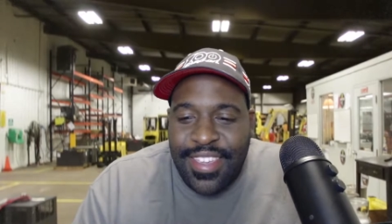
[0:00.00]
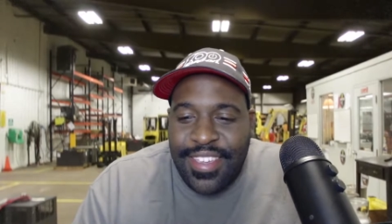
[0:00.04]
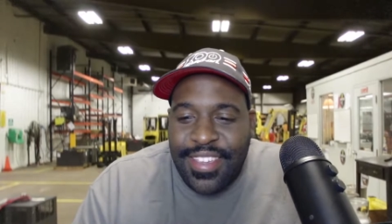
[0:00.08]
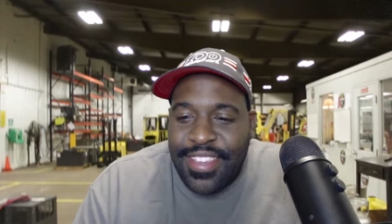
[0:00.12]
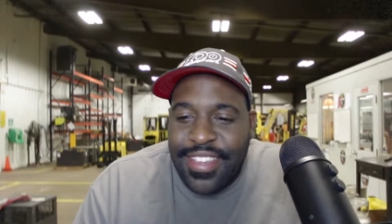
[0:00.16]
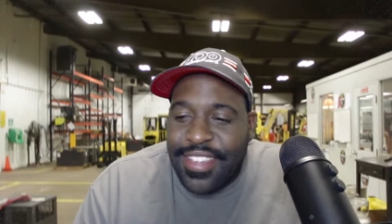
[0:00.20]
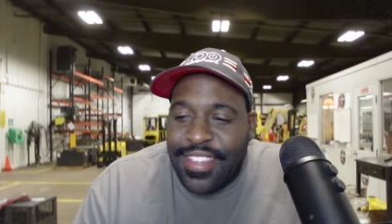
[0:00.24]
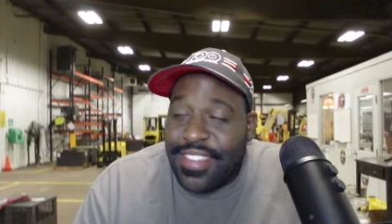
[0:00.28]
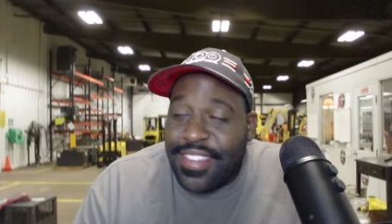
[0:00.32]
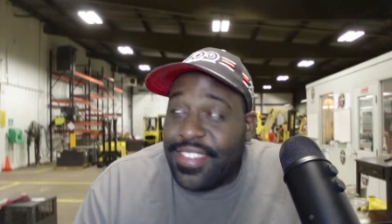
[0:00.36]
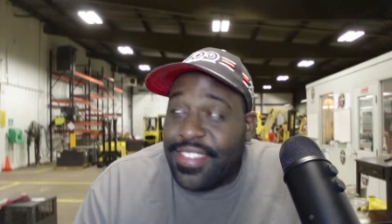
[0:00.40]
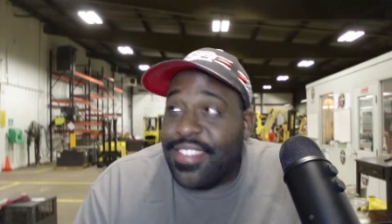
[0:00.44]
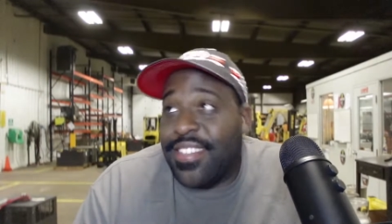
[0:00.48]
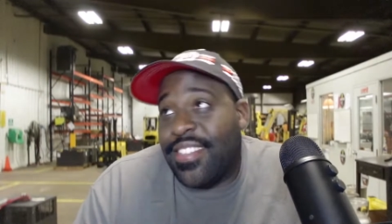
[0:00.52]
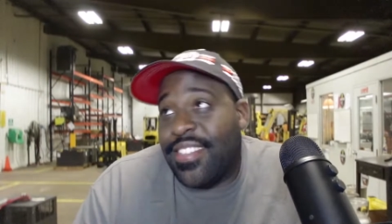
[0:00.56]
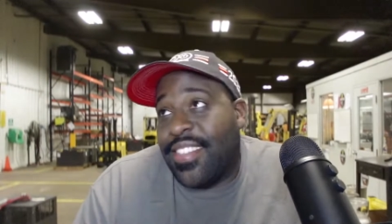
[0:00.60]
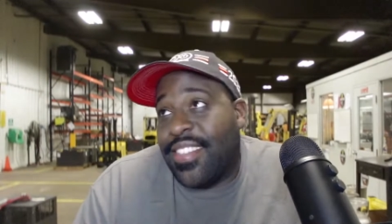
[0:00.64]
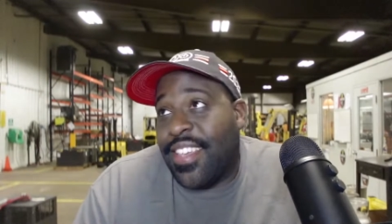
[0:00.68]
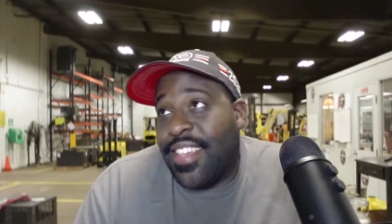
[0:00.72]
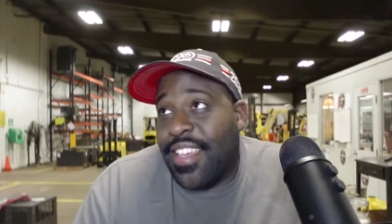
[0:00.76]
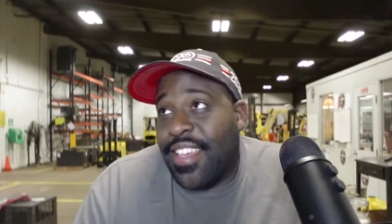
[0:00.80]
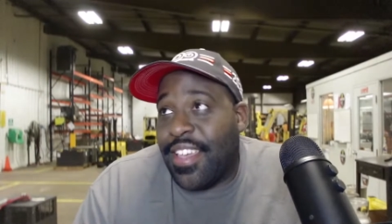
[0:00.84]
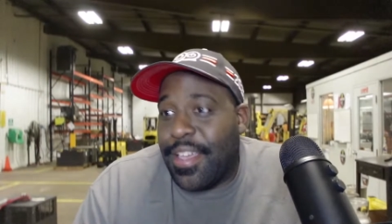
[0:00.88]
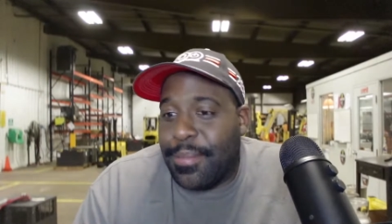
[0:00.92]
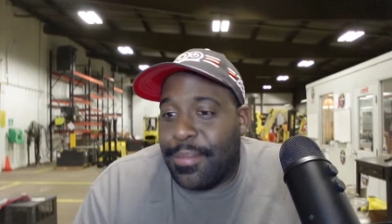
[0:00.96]
it's just,
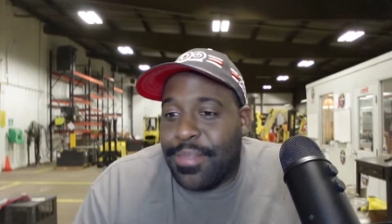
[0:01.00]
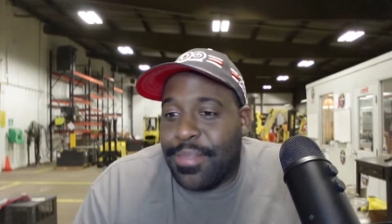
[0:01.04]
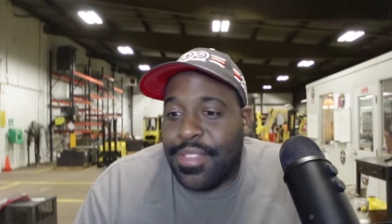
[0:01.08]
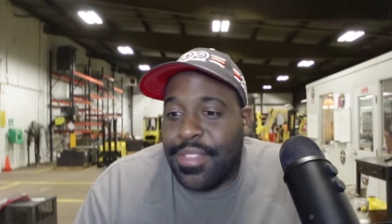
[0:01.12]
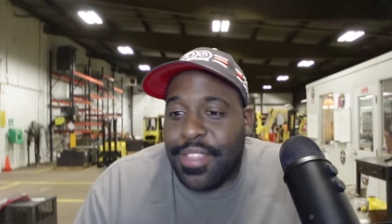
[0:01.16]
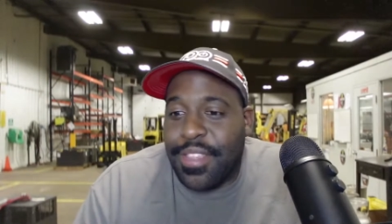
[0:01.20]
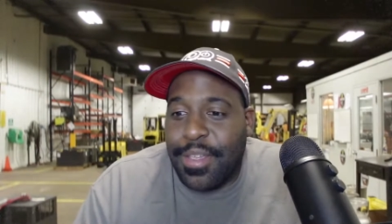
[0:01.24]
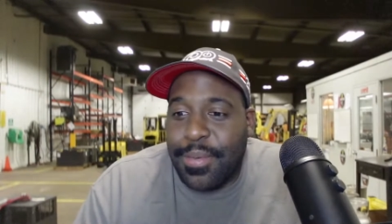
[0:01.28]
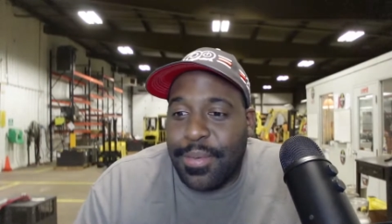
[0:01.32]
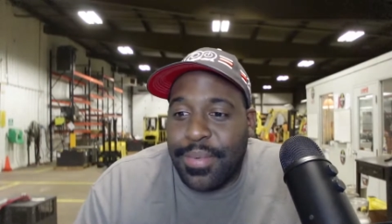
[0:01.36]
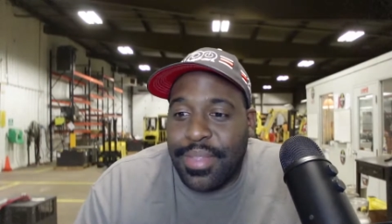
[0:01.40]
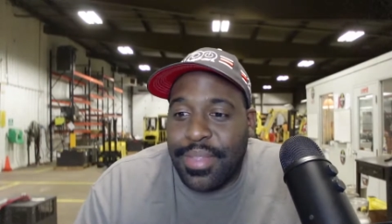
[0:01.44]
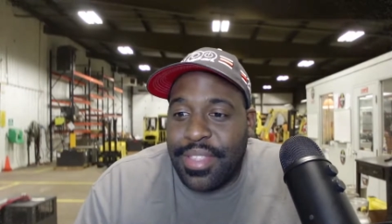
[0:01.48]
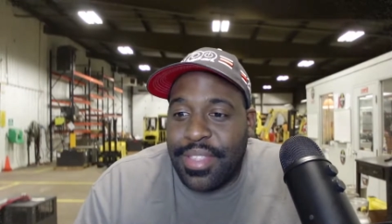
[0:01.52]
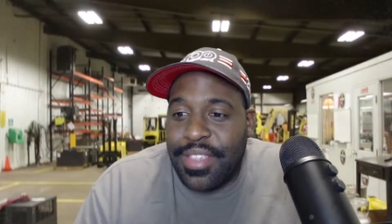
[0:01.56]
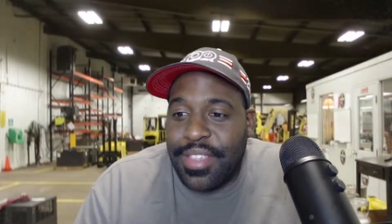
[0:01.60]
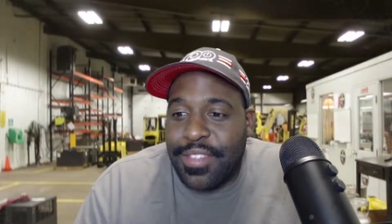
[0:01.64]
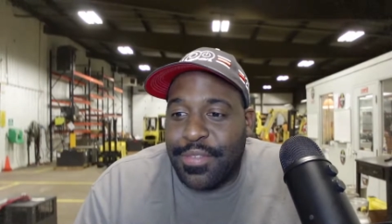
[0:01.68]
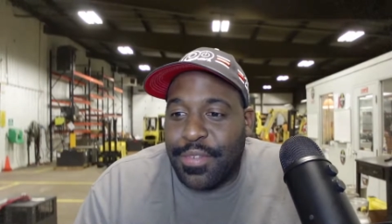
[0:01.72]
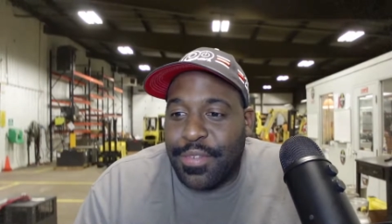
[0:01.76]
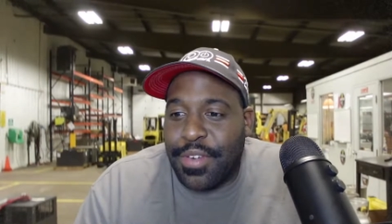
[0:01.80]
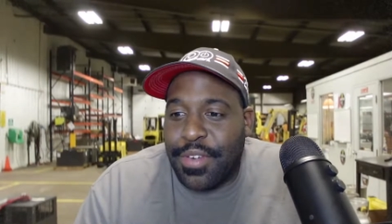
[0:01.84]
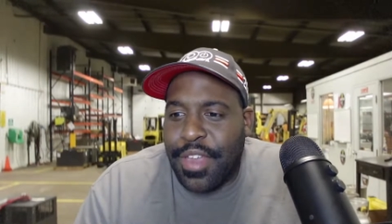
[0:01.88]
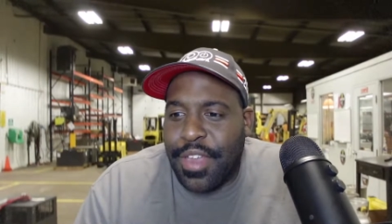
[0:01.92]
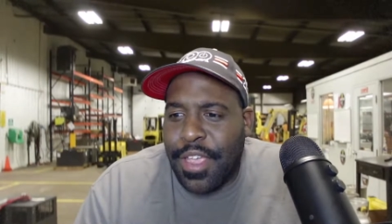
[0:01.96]
I'm sticking with this
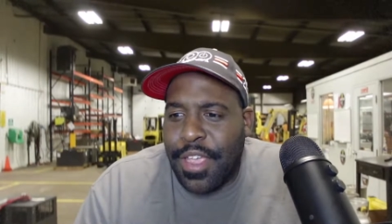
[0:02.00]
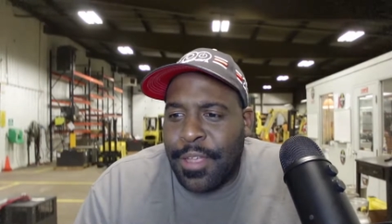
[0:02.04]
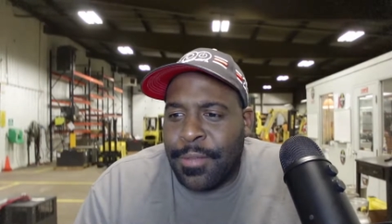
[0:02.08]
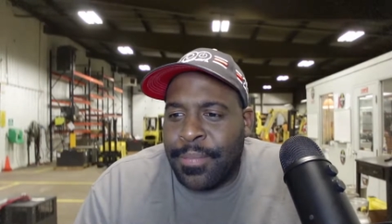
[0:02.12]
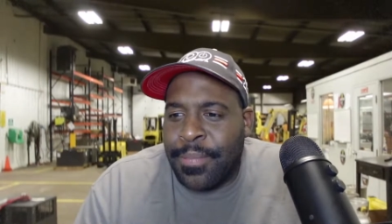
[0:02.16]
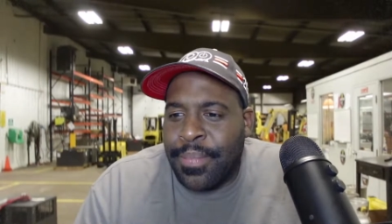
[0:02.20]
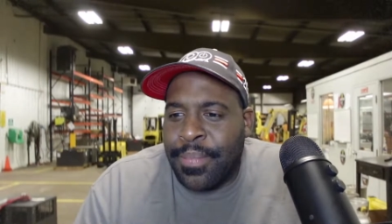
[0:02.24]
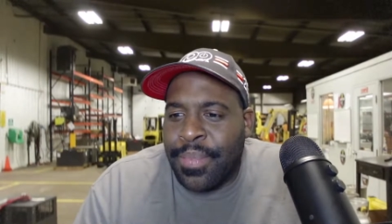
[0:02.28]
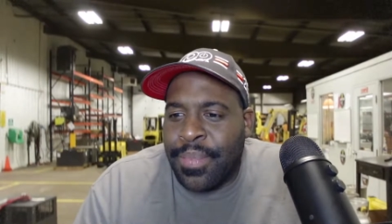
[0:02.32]
for now.